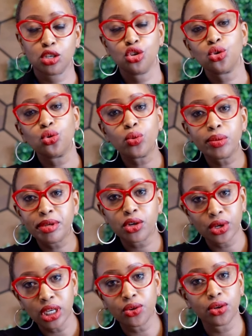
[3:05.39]
You know who would be a
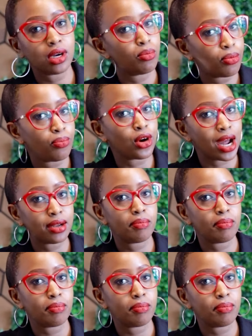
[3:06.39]
really good brand